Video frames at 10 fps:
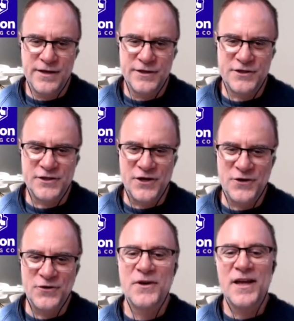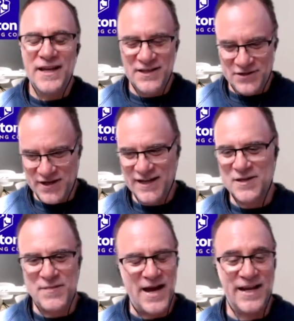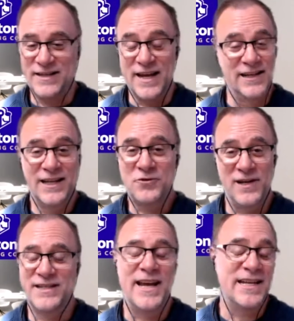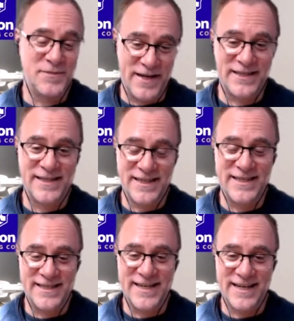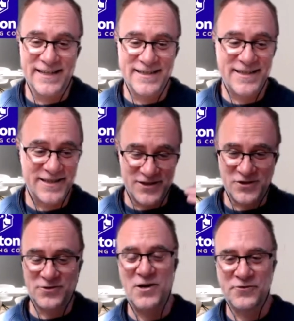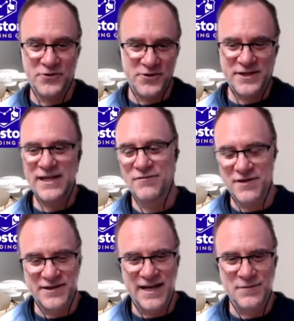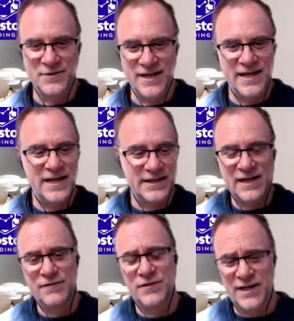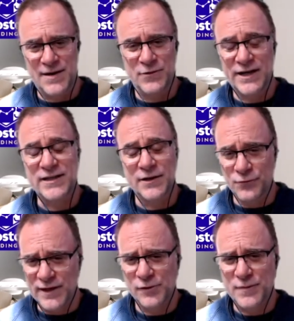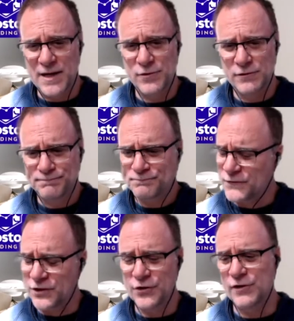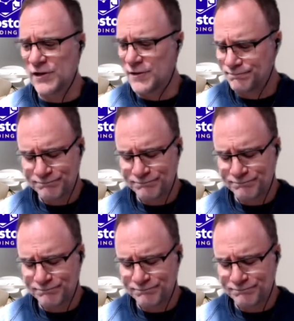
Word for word: So check them out. It, it literally takes about 60 seconds to scroll yep. through, see if the team's there, see if the team yep. are actually real people, Google mm -hmm.